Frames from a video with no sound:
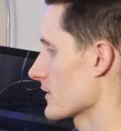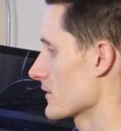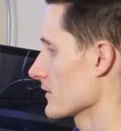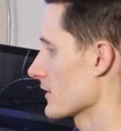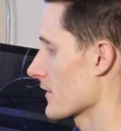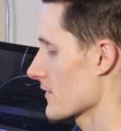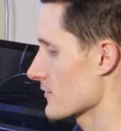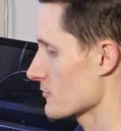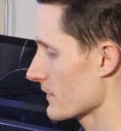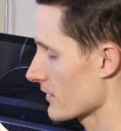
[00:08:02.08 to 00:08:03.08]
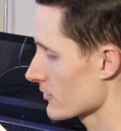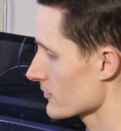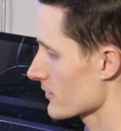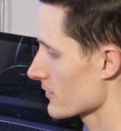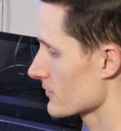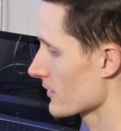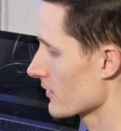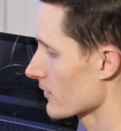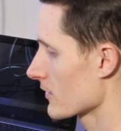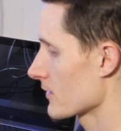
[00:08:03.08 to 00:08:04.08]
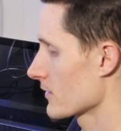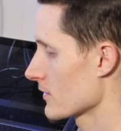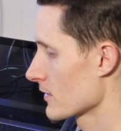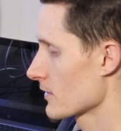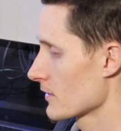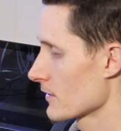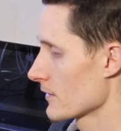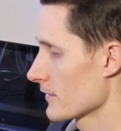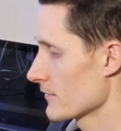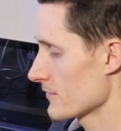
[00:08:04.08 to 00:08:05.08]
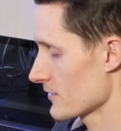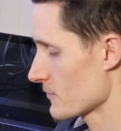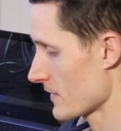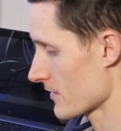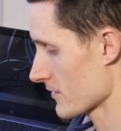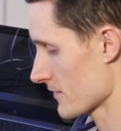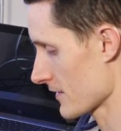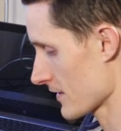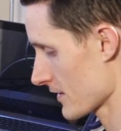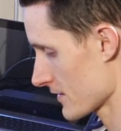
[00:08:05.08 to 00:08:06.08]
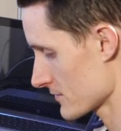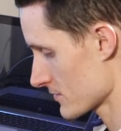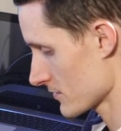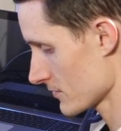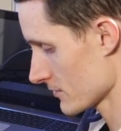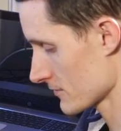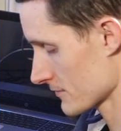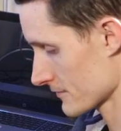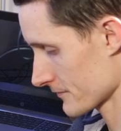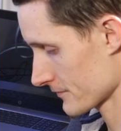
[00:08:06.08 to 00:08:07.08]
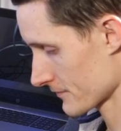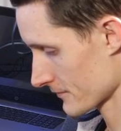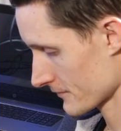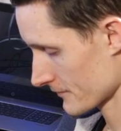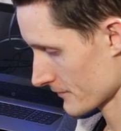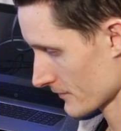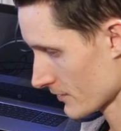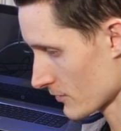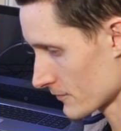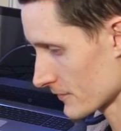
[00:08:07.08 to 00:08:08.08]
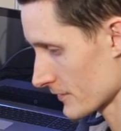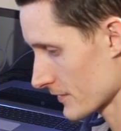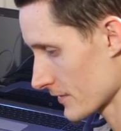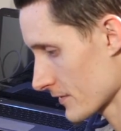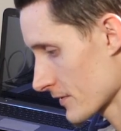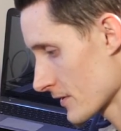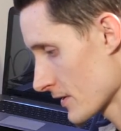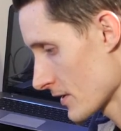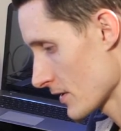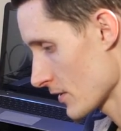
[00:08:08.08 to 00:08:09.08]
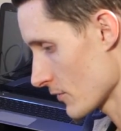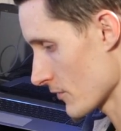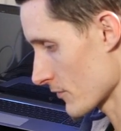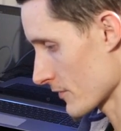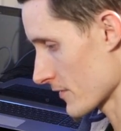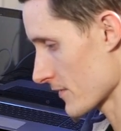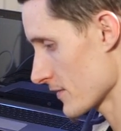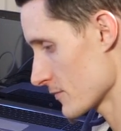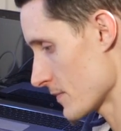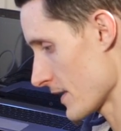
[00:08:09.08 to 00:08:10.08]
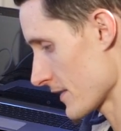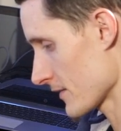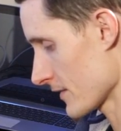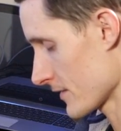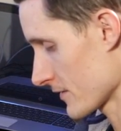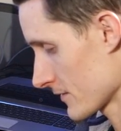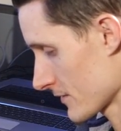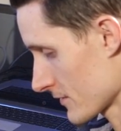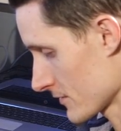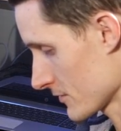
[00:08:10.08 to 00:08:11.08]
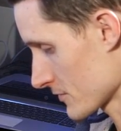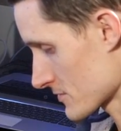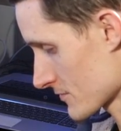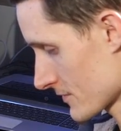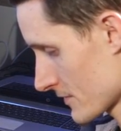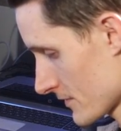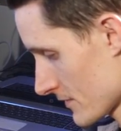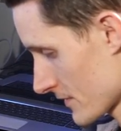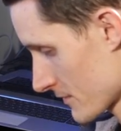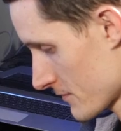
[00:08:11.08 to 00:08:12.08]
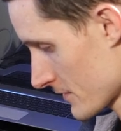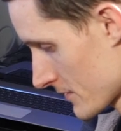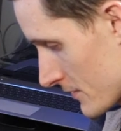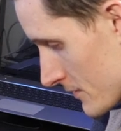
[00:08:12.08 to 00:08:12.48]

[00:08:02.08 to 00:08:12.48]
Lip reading: didn't like this mouse, so fits better in the hand too. Hopefully with one of these bad Larrys, I don't know which one I'll like better.